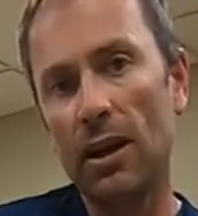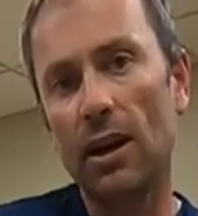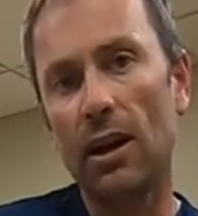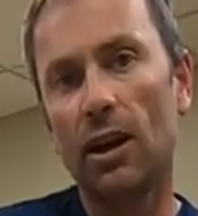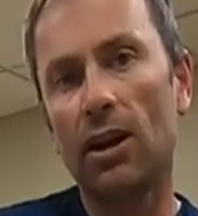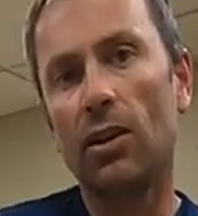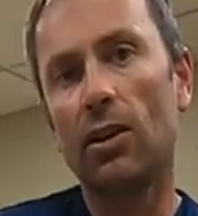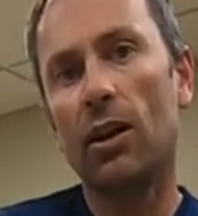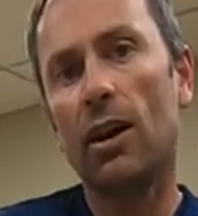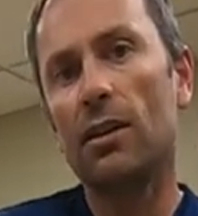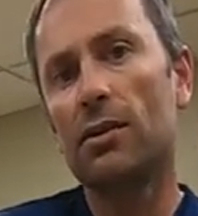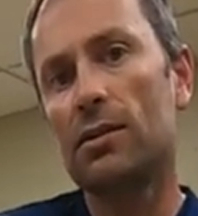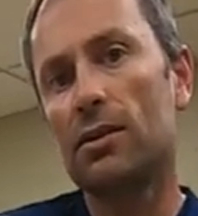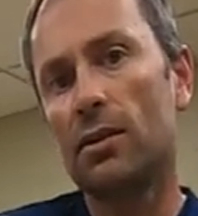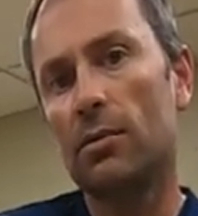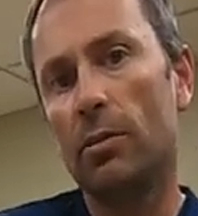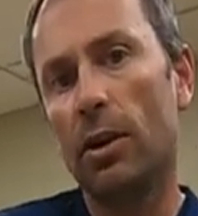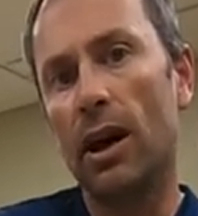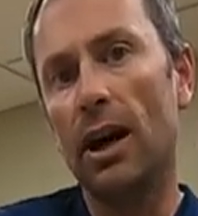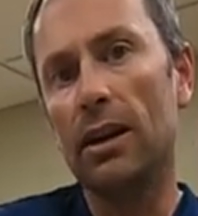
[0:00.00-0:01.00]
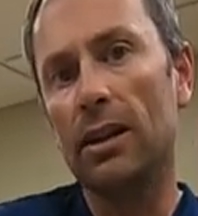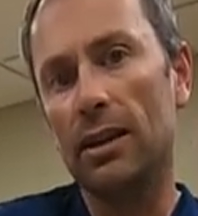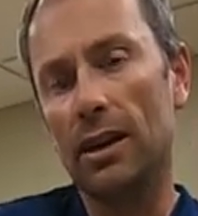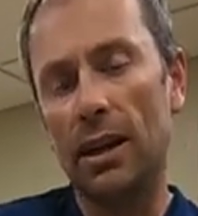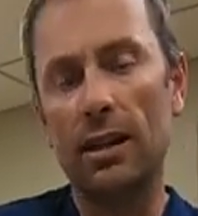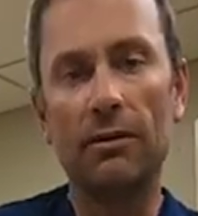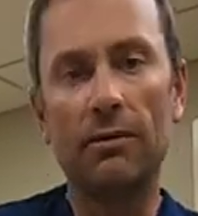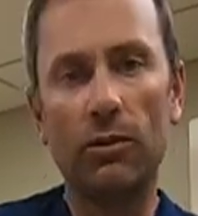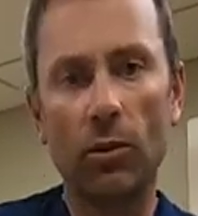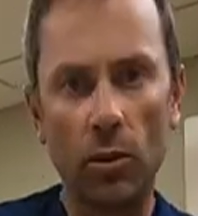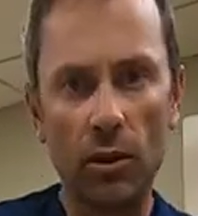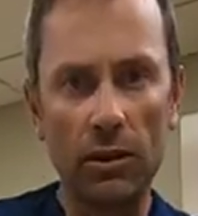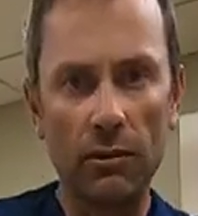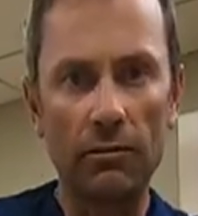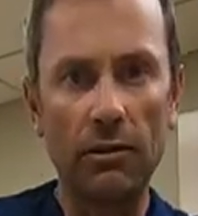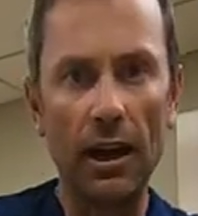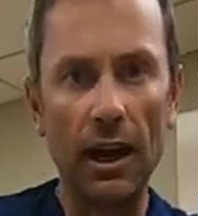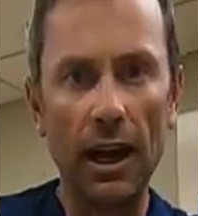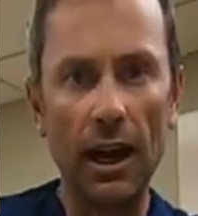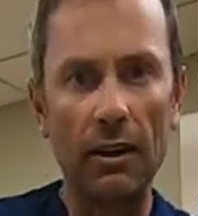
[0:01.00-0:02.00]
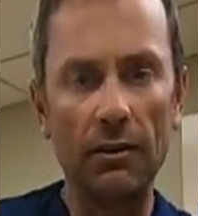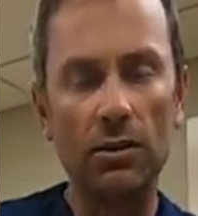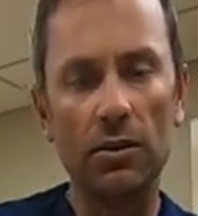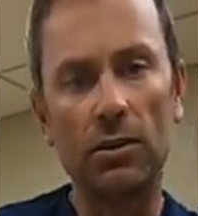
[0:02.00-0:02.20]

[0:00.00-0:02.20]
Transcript: across their body at a 45.